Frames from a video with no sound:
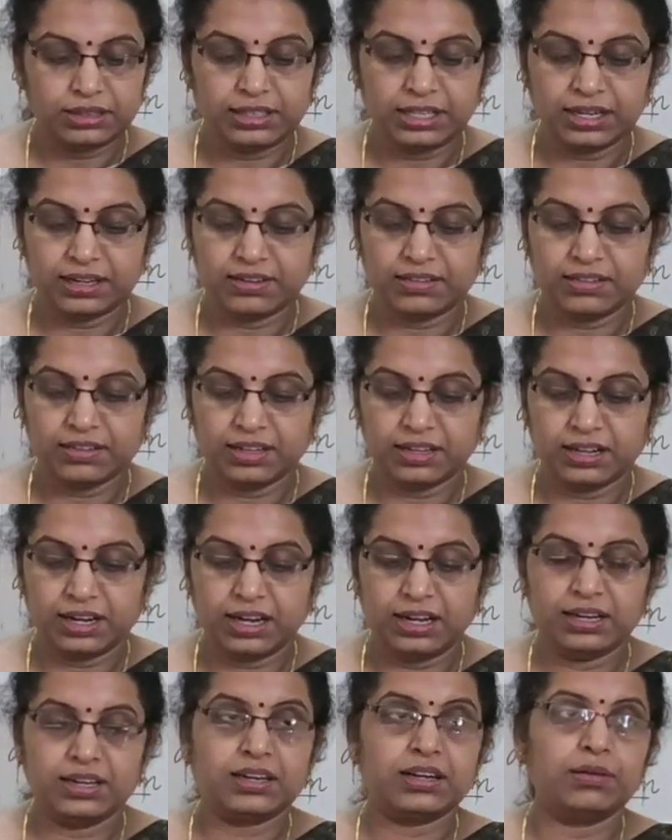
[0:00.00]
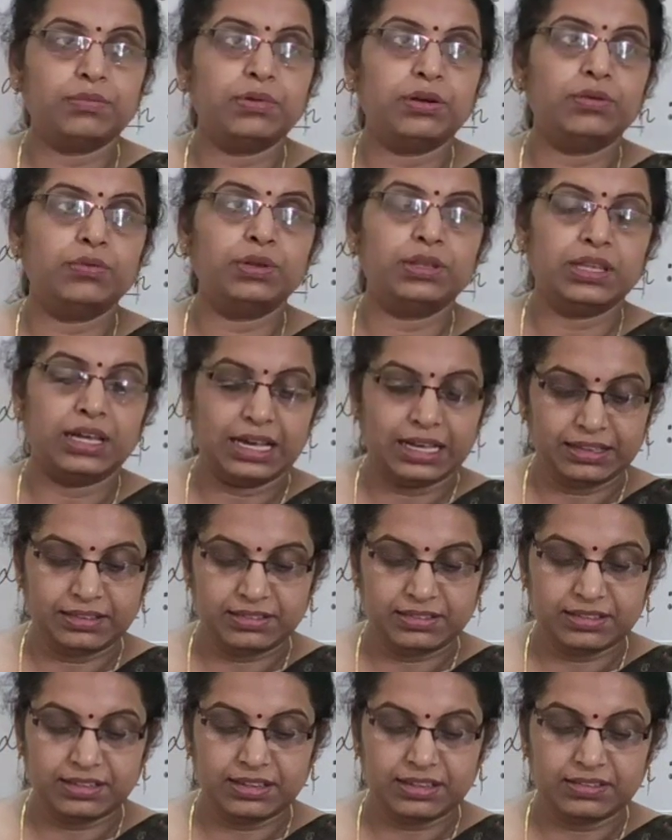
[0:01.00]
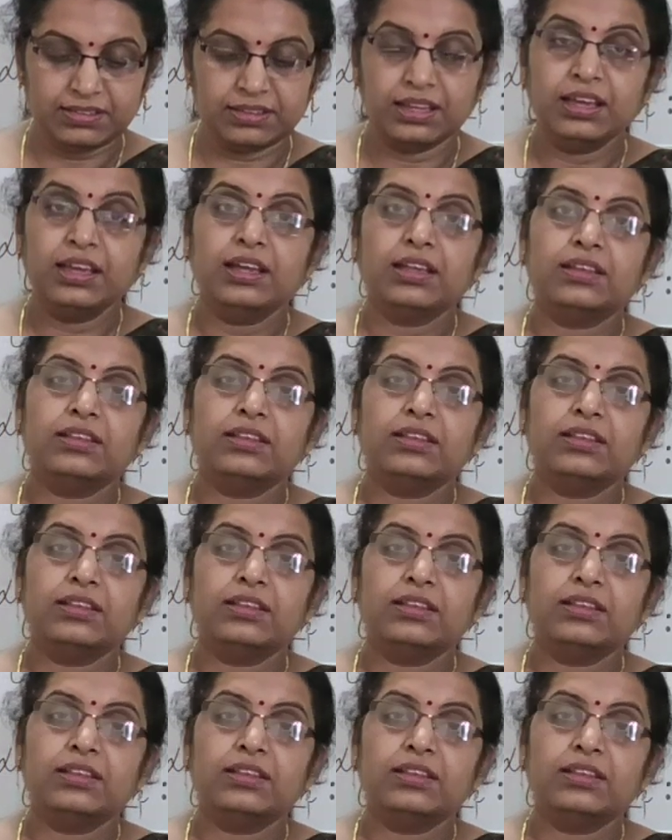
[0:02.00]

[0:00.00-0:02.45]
That's the great trouble with Alsace.